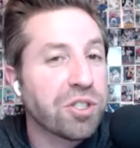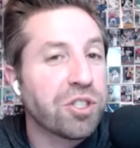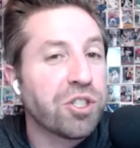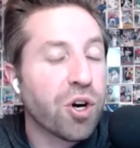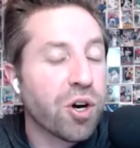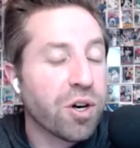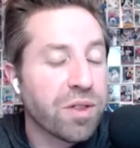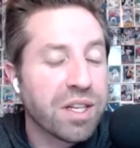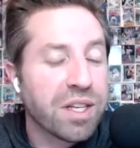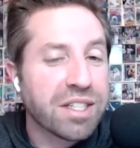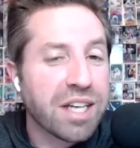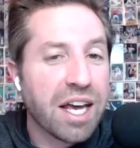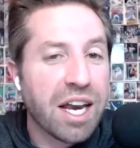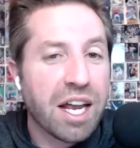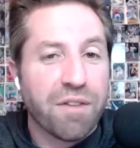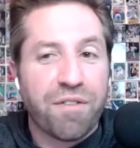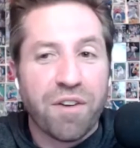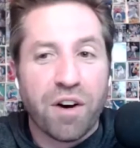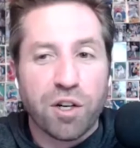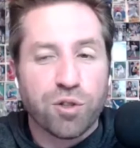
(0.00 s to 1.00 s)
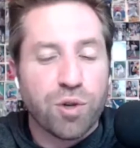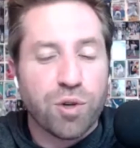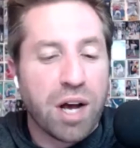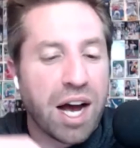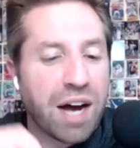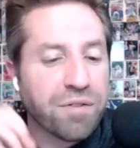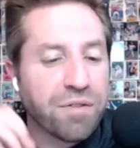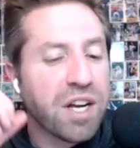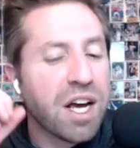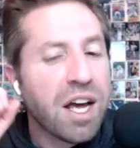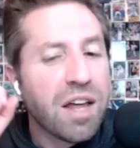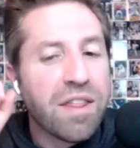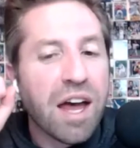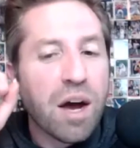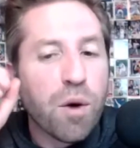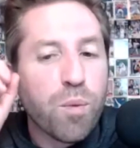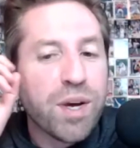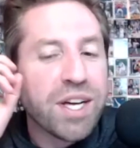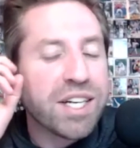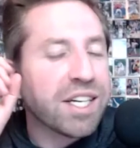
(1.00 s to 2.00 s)
during this NFL draft
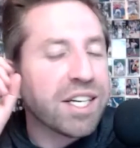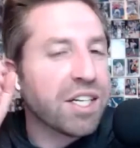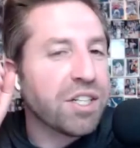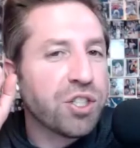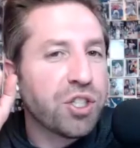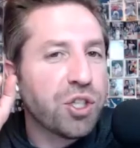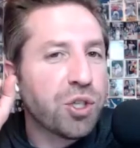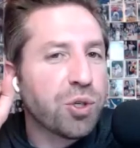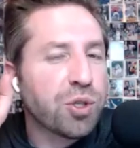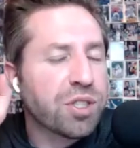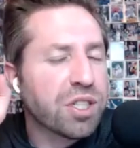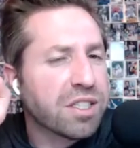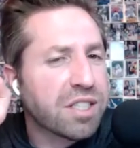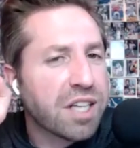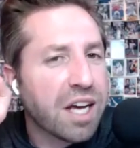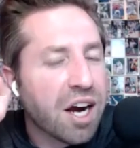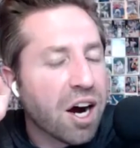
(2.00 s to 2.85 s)
that we can use to say,